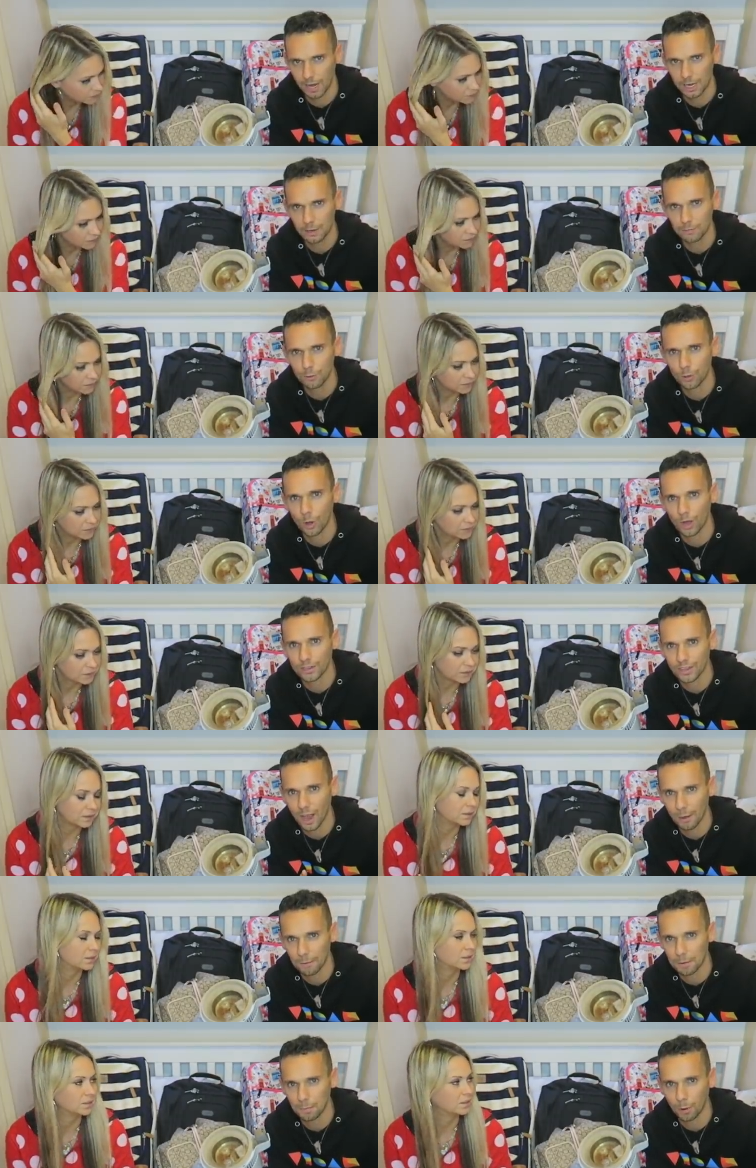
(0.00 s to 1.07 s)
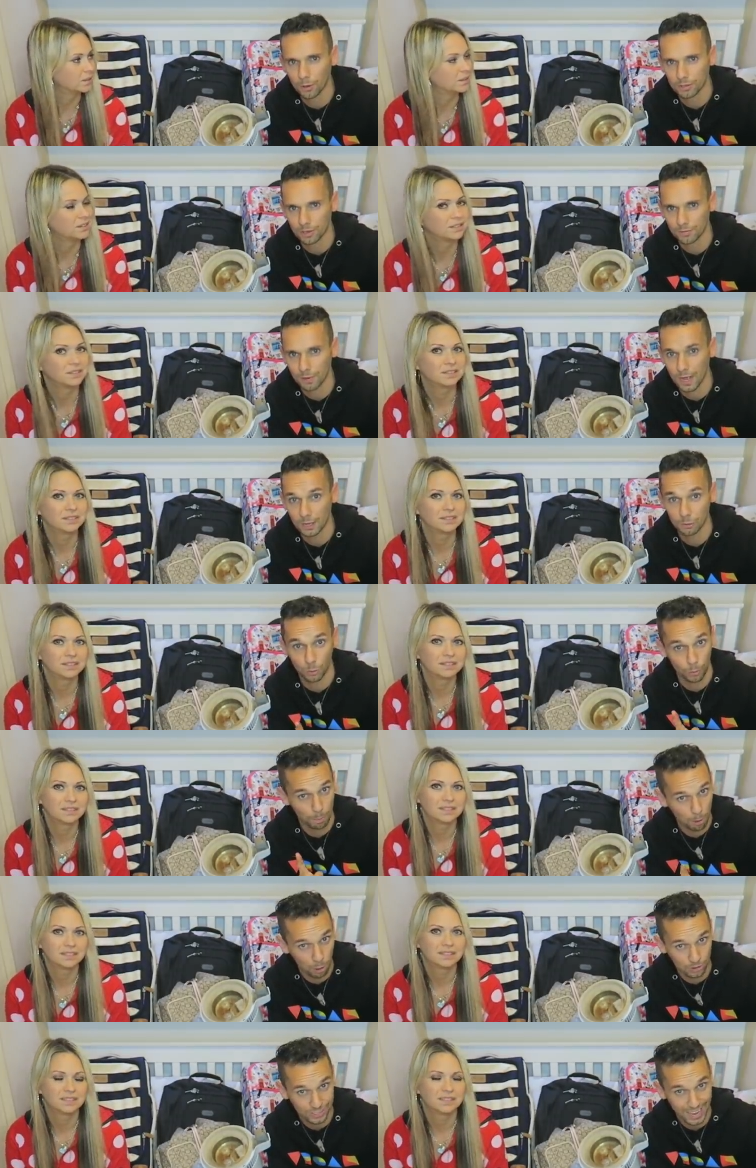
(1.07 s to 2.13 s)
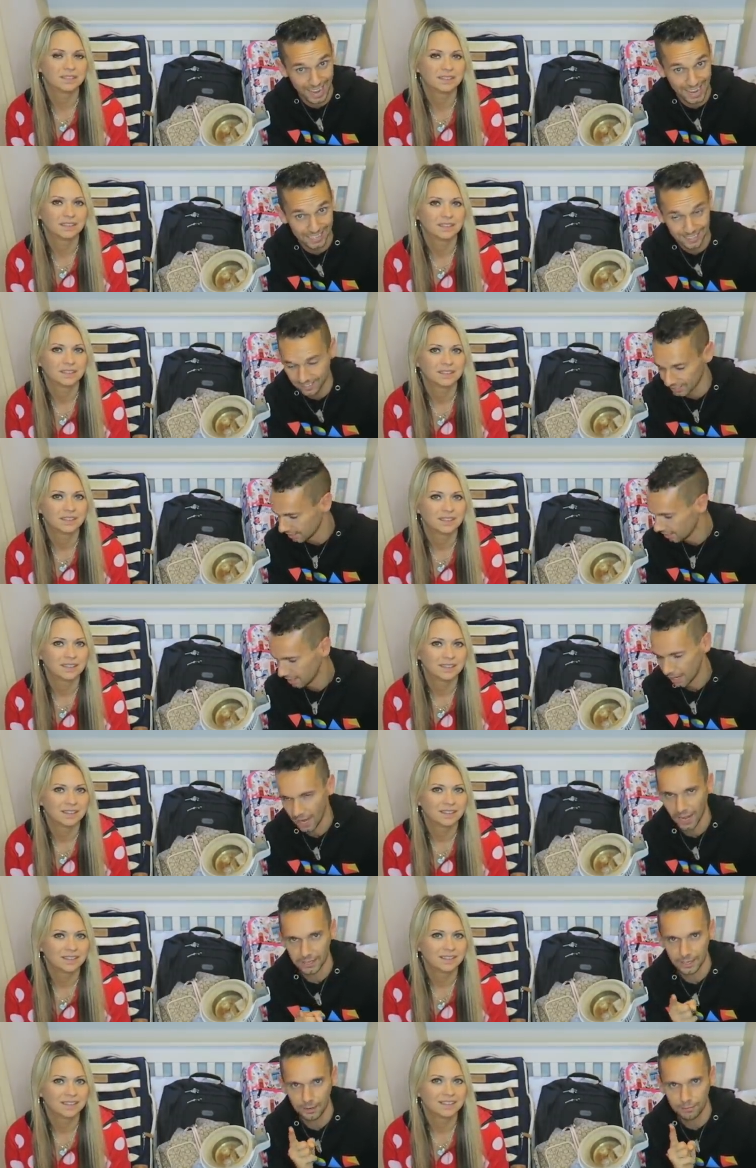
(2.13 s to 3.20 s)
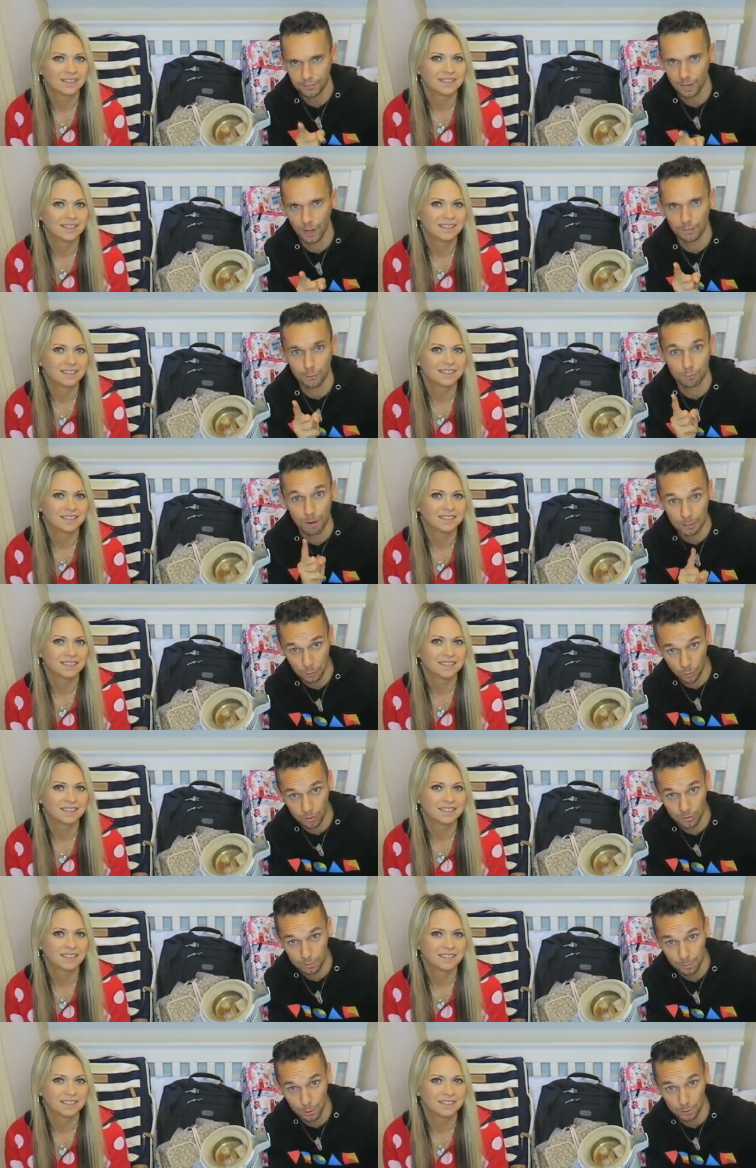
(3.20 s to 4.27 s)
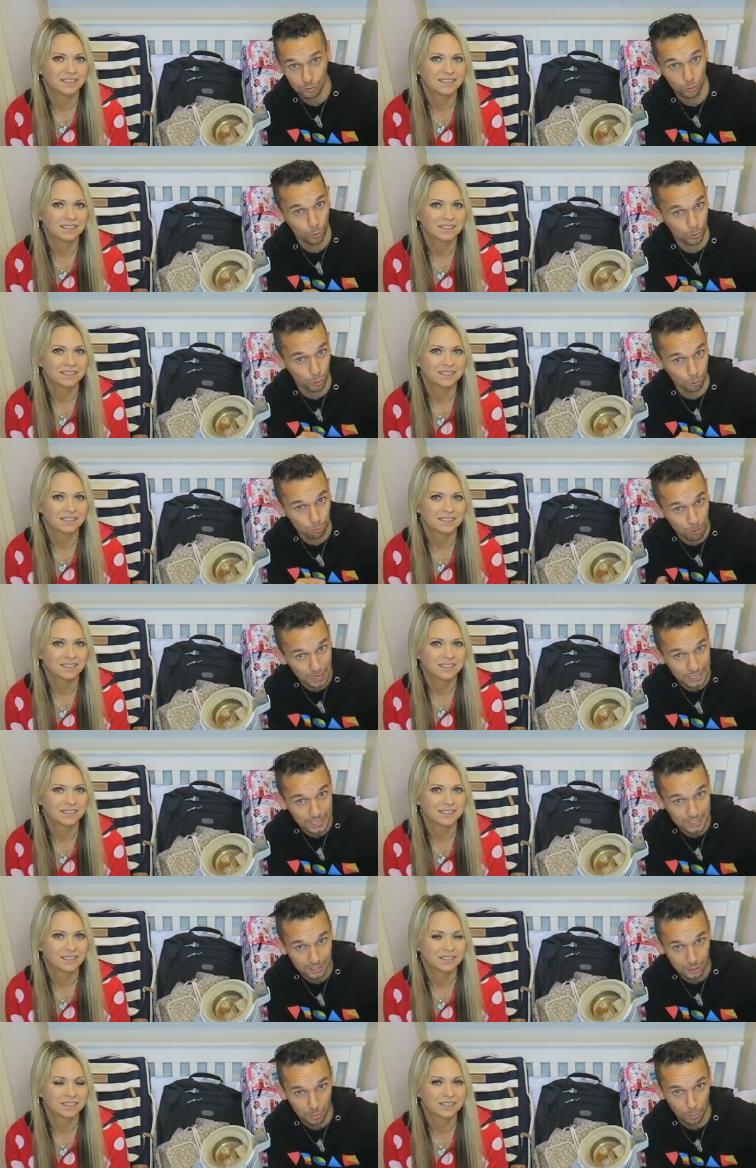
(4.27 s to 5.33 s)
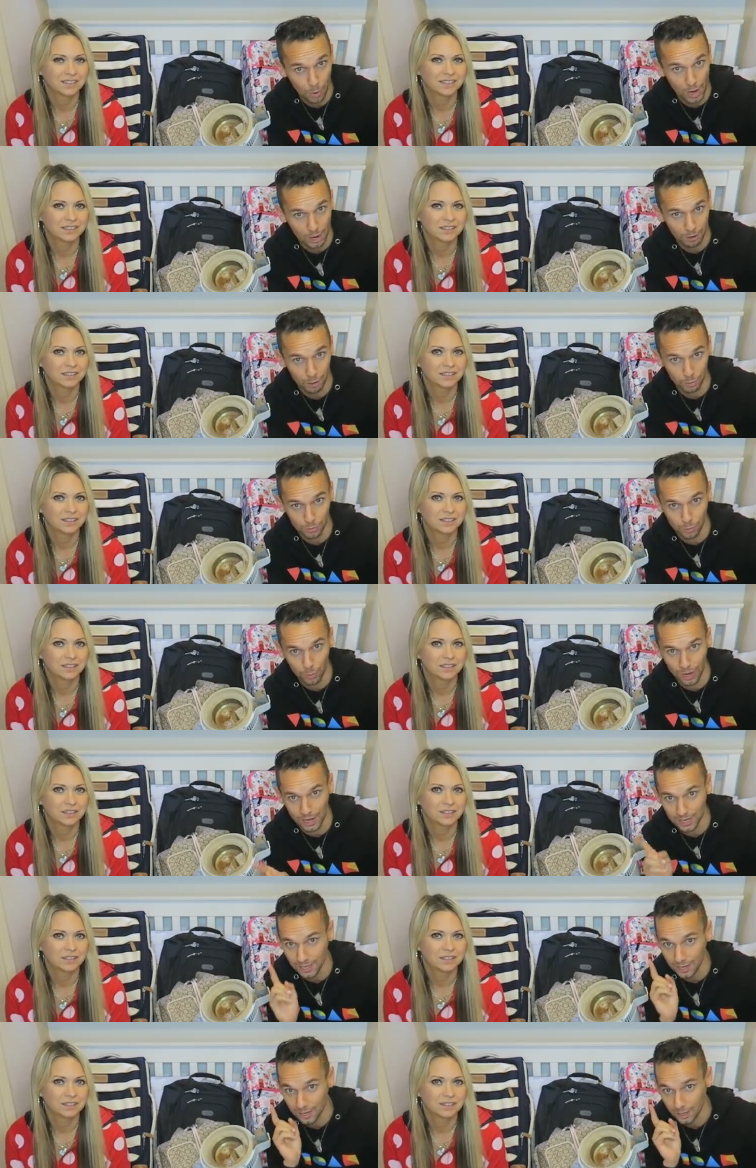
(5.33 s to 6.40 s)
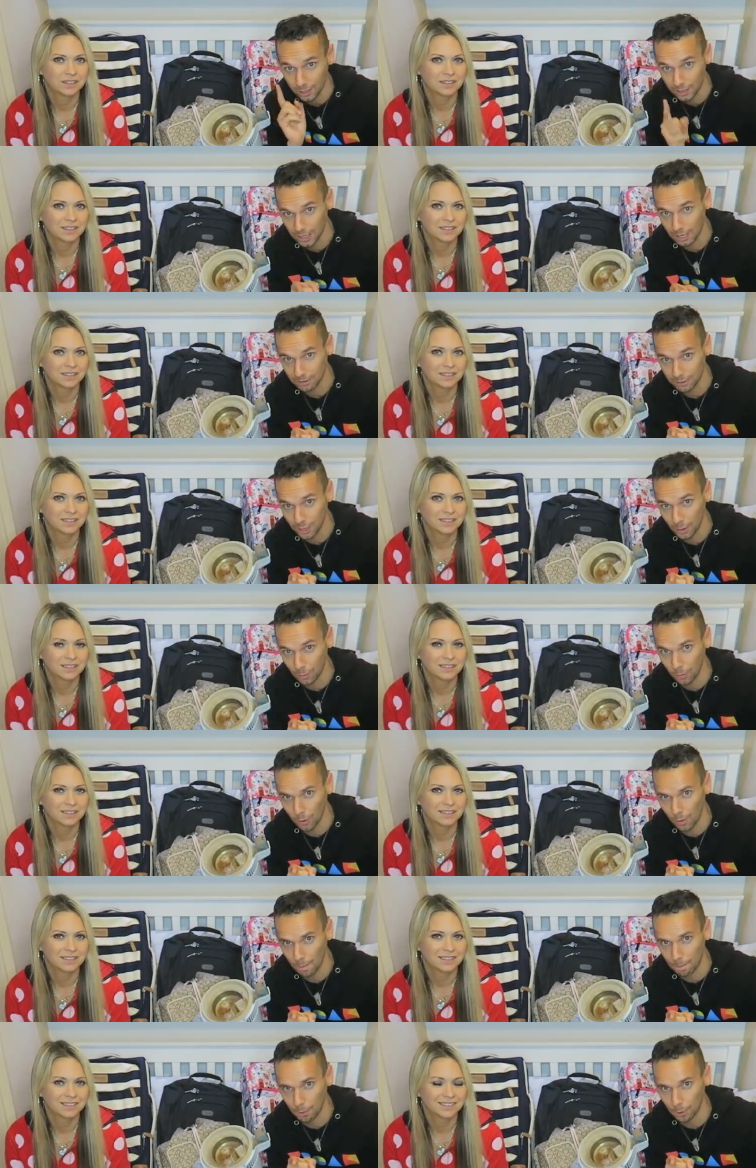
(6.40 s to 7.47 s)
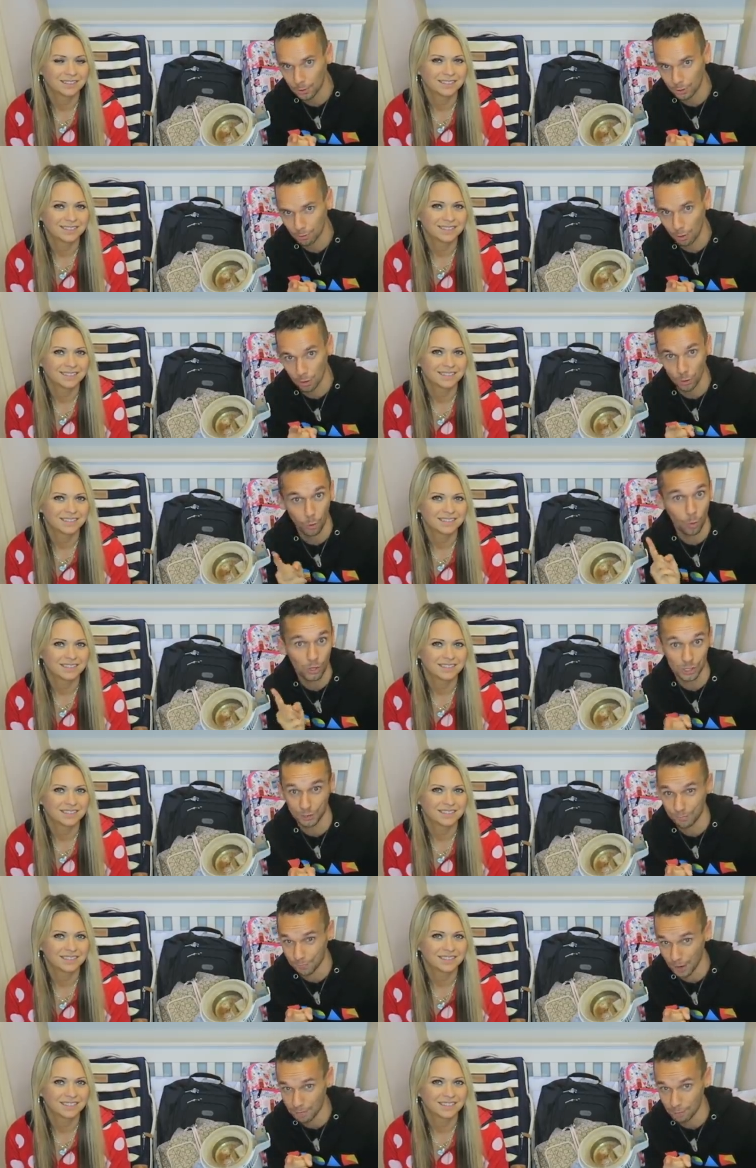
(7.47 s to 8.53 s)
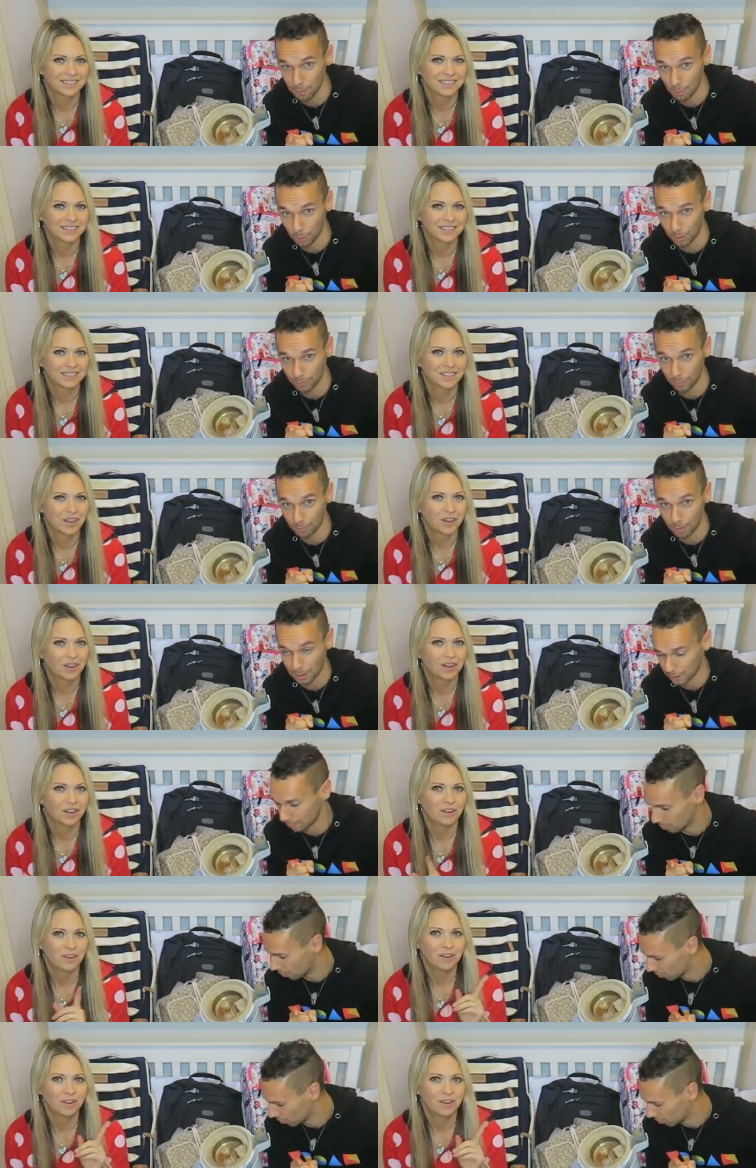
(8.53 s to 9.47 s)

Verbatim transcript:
Speaker 1: Are any of you guys Harry Potter fans or Potterheads? And if so, have you read all of the books or are you reading somewhere along the way? Let us know what book you're on or what's your favourite book if you've read them